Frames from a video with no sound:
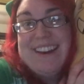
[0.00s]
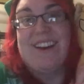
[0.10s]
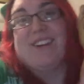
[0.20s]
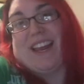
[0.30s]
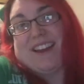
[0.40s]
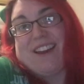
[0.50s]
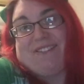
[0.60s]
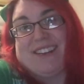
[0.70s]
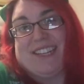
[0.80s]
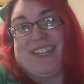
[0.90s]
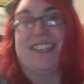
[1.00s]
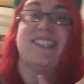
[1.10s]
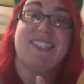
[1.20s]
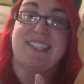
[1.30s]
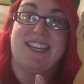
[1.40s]
Okay, not really.
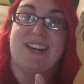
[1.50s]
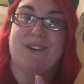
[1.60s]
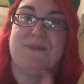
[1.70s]
This is cute.